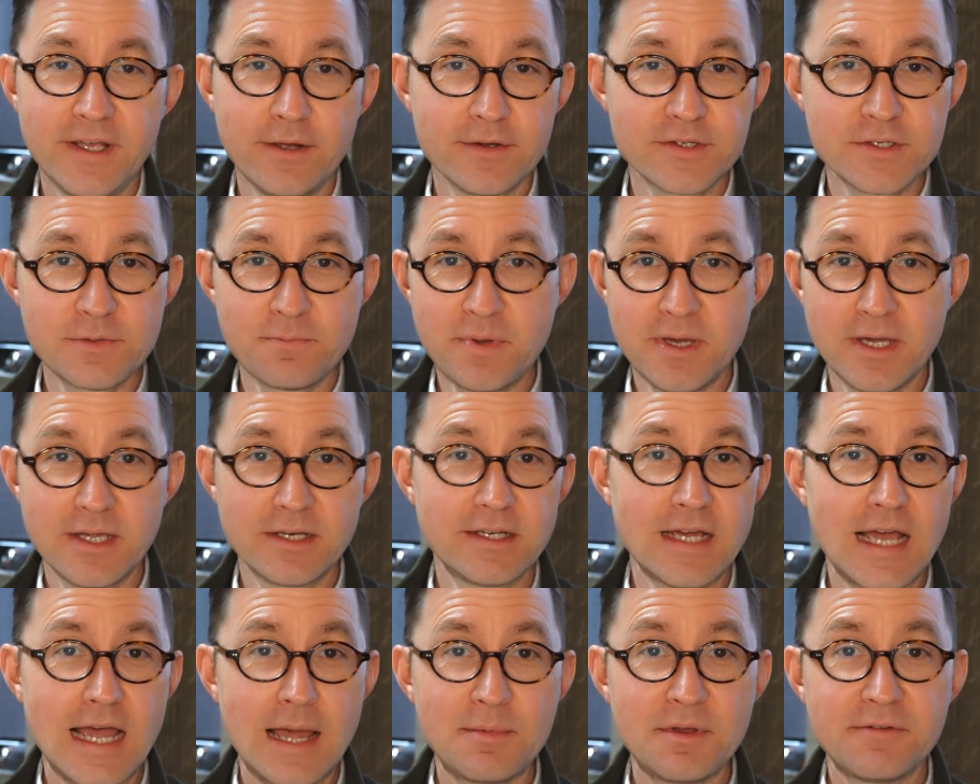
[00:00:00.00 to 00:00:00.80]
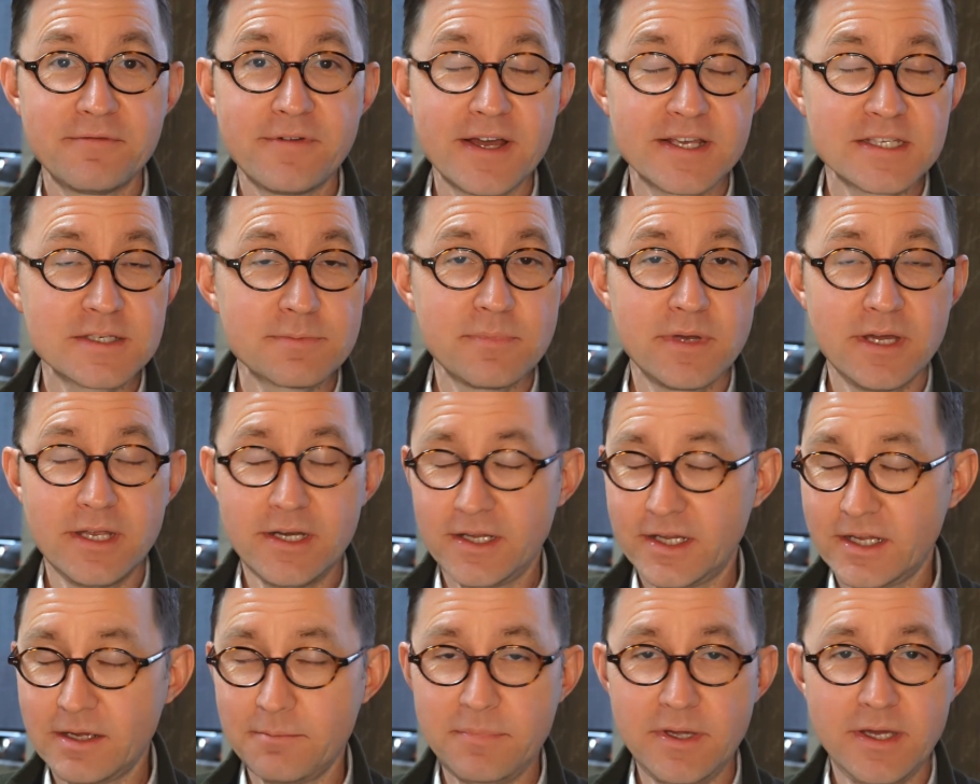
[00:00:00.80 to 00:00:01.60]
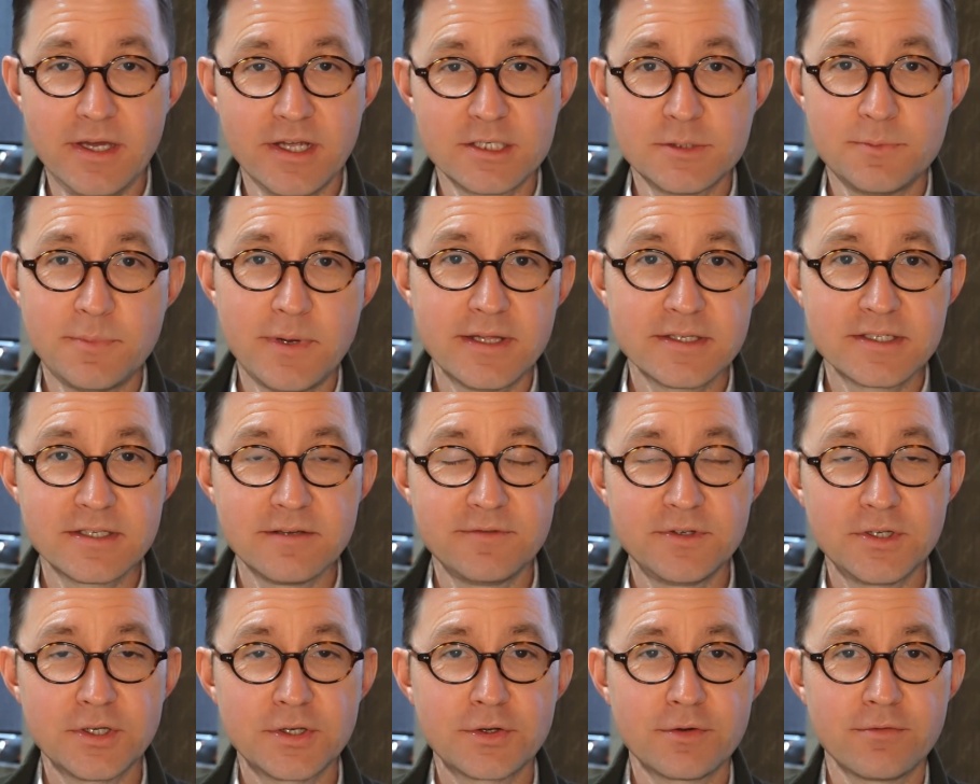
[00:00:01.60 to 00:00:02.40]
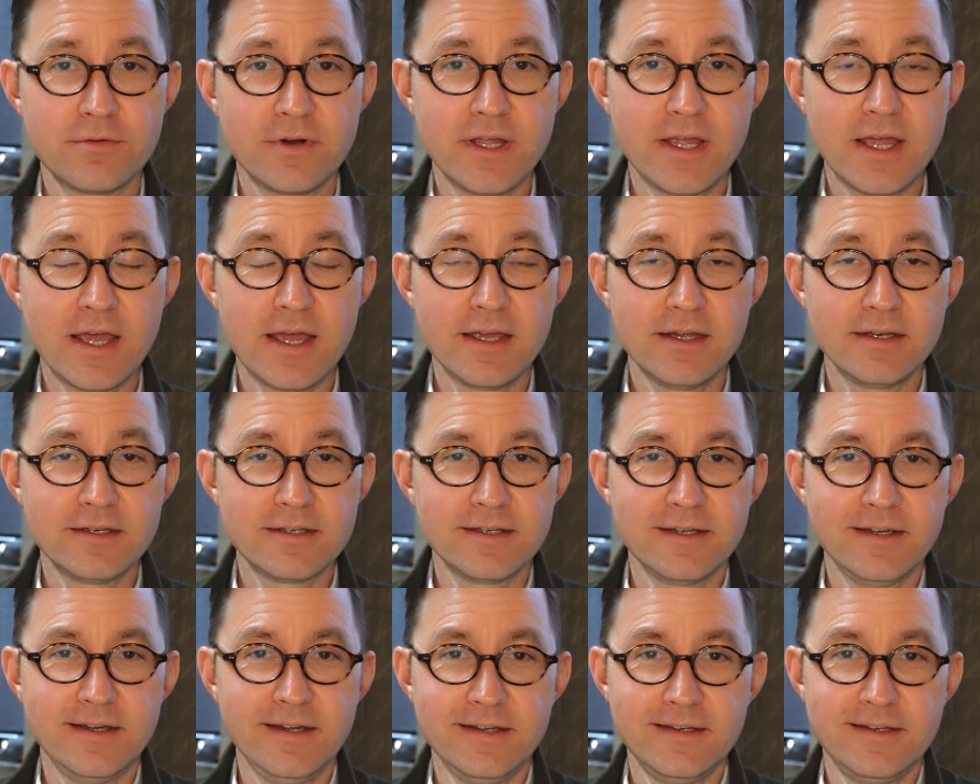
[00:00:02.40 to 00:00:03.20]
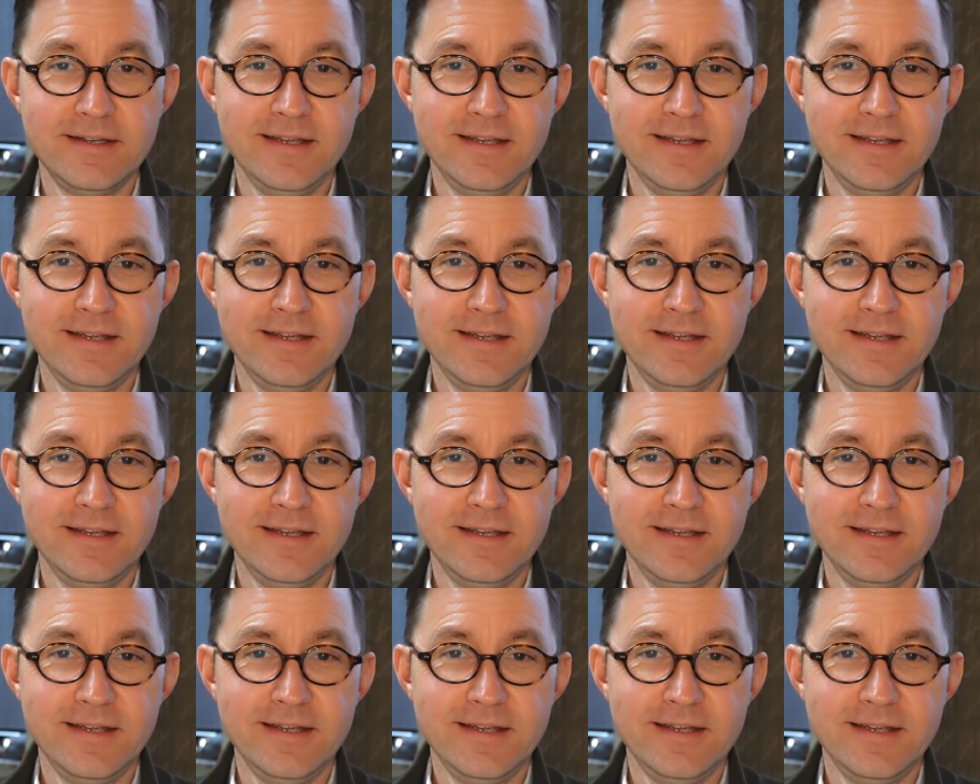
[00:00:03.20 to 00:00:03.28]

Video is a big time investment. It can be expensive to create.